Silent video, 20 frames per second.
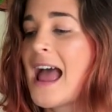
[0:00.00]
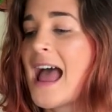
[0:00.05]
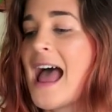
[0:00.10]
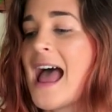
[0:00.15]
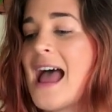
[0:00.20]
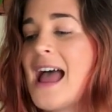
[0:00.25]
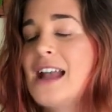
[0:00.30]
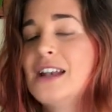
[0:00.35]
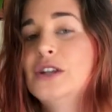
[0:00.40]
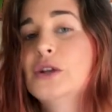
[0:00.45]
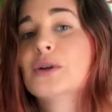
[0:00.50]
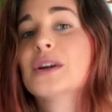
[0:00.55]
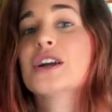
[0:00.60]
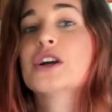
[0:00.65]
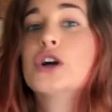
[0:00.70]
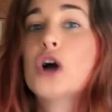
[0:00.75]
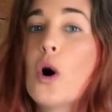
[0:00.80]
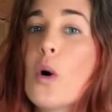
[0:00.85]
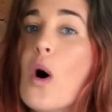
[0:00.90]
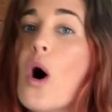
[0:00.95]
And you
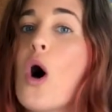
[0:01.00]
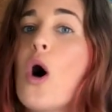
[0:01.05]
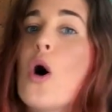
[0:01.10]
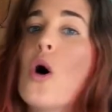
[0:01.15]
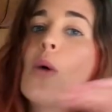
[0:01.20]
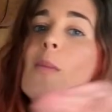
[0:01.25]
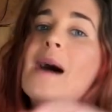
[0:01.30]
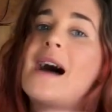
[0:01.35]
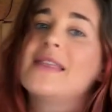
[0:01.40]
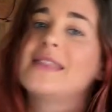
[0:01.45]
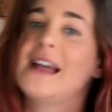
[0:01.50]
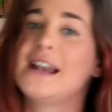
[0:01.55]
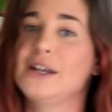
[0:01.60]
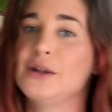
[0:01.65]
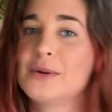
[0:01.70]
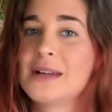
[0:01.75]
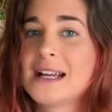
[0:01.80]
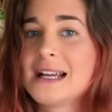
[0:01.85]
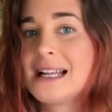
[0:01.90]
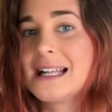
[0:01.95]
can go home and then
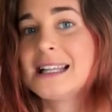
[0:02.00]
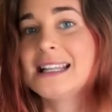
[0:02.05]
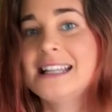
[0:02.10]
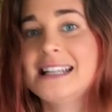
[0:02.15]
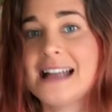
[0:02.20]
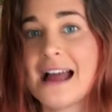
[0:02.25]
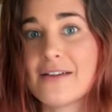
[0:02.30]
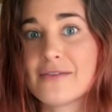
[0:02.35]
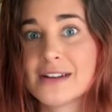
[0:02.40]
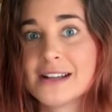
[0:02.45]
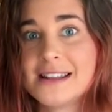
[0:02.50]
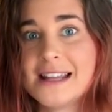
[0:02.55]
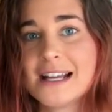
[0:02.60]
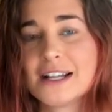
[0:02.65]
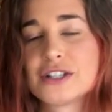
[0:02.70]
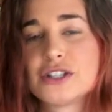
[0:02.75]
you can clean everything.